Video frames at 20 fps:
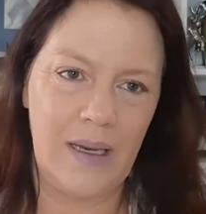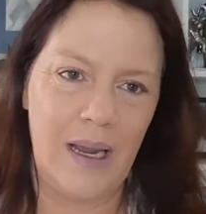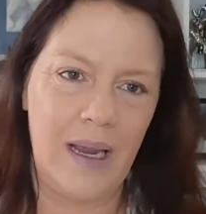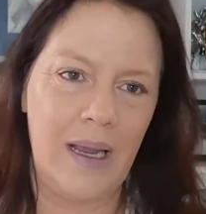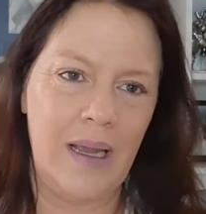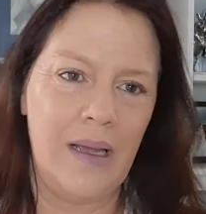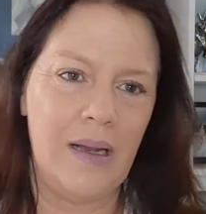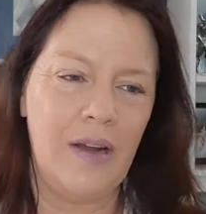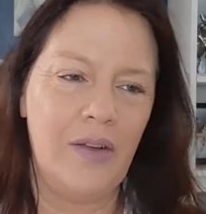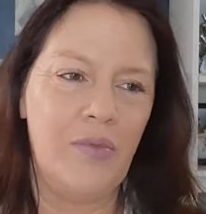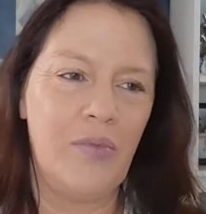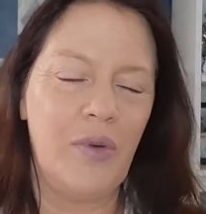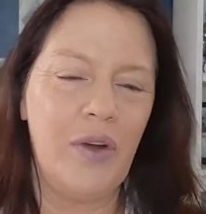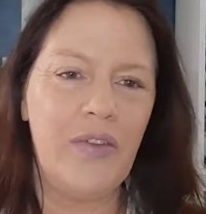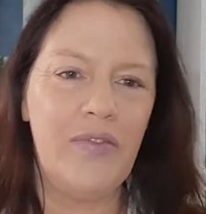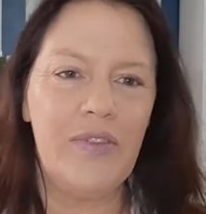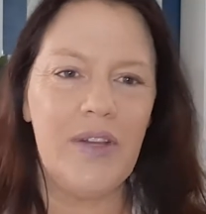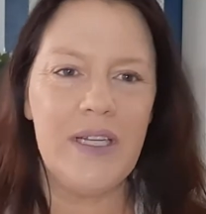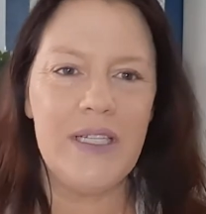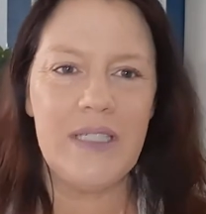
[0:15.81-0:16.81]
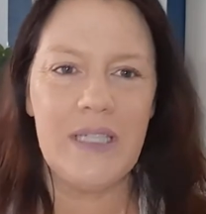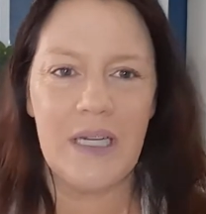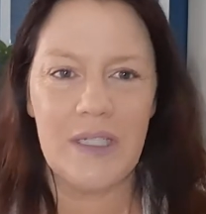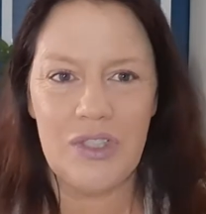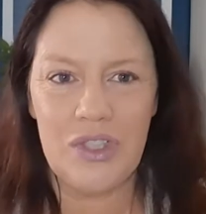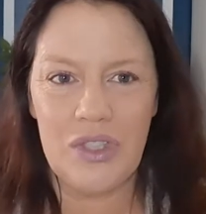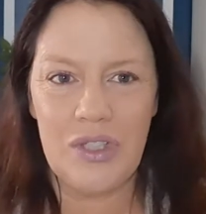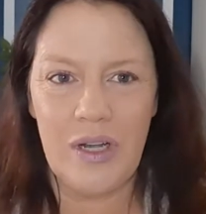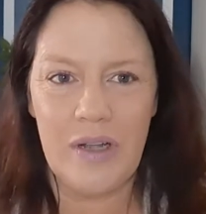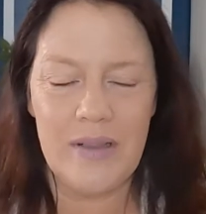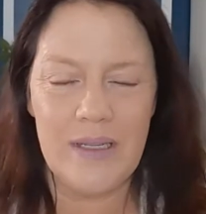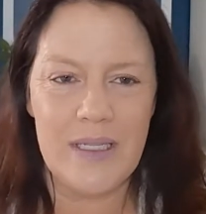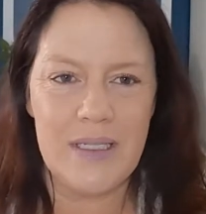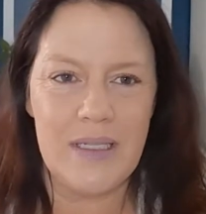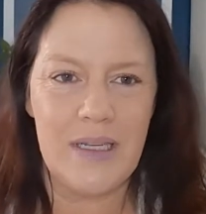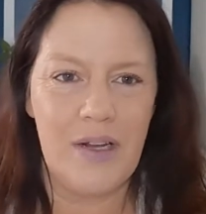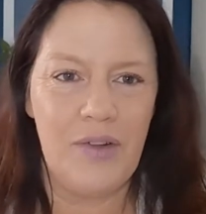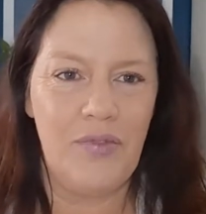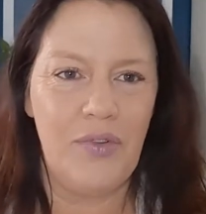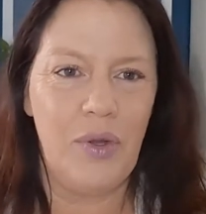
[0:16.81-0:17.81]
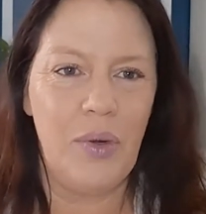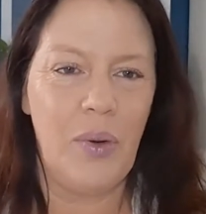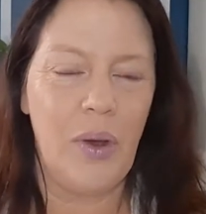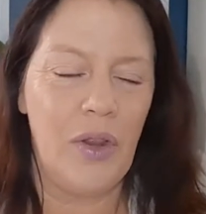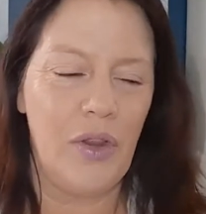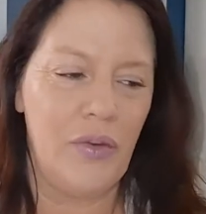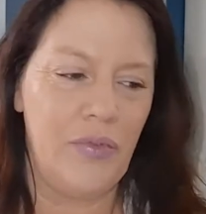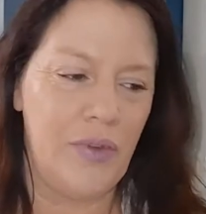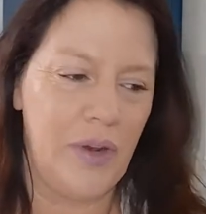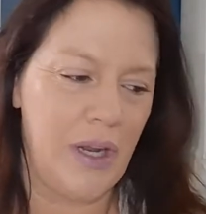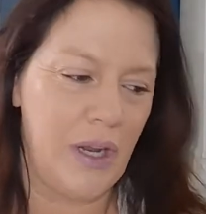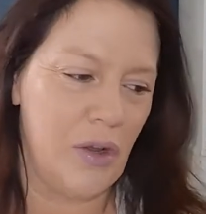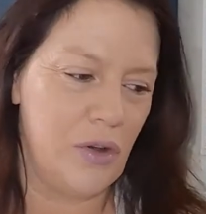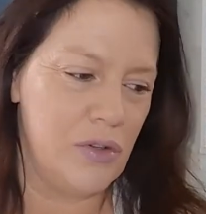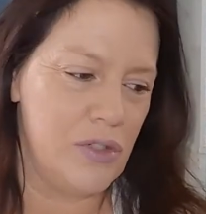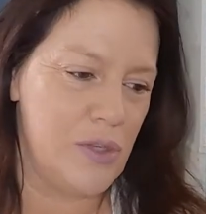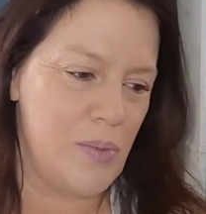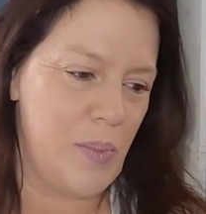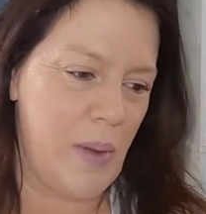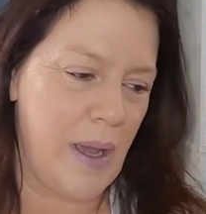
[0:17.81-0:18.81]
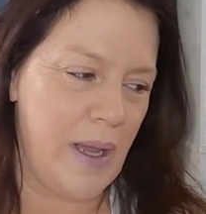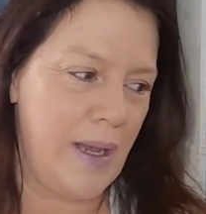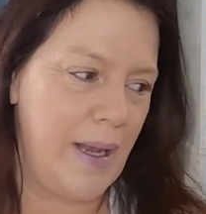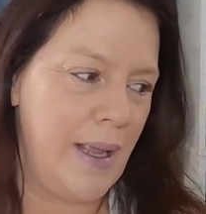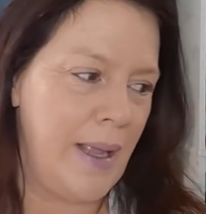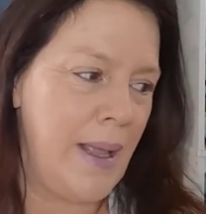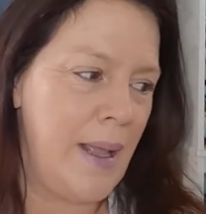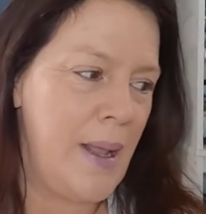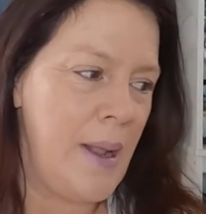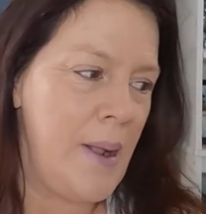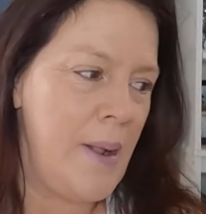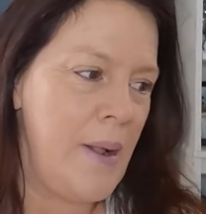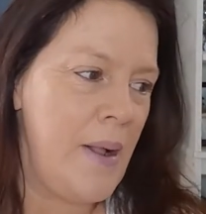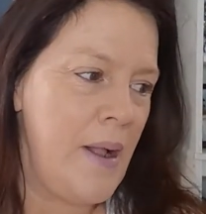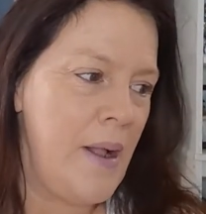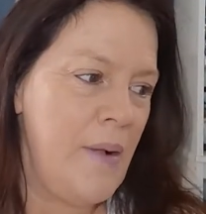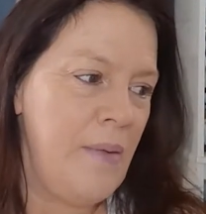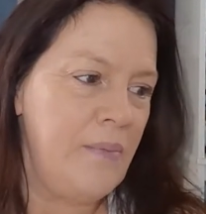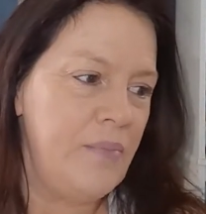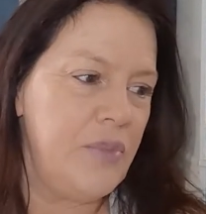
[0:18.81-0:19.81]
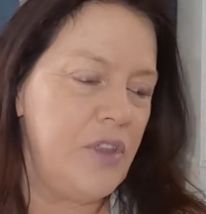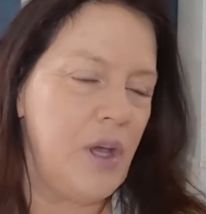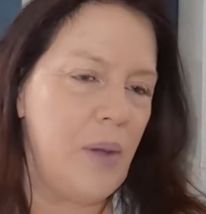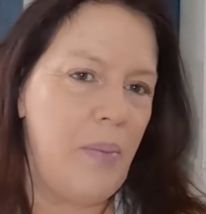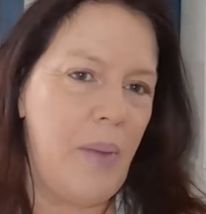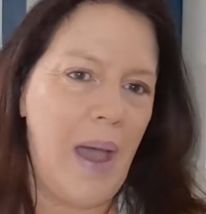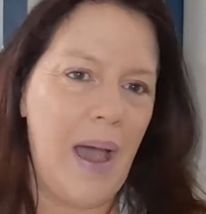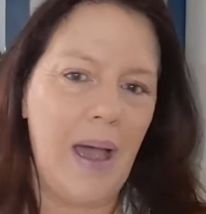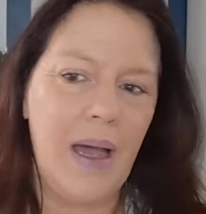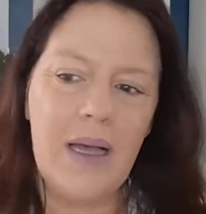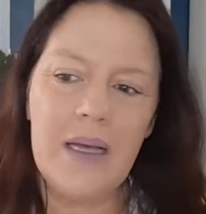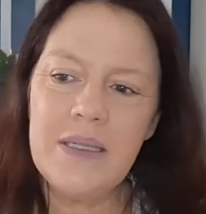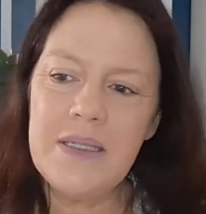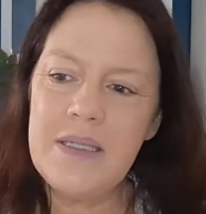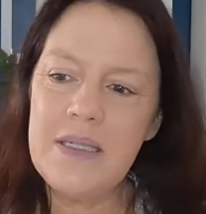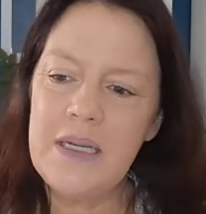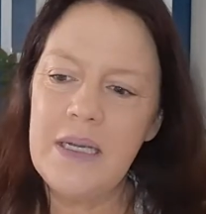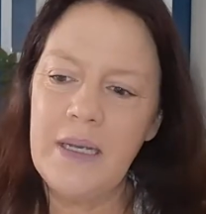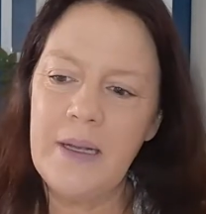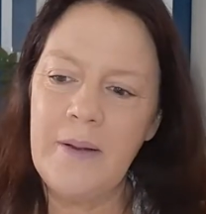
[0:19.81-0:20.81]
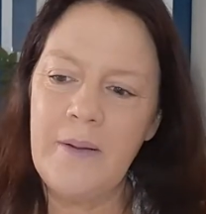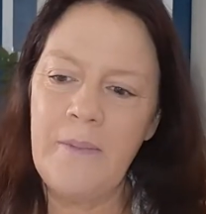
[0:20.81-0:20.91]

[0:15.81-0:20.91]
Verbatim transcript: And I briefly touched on this in a few other videos, but the past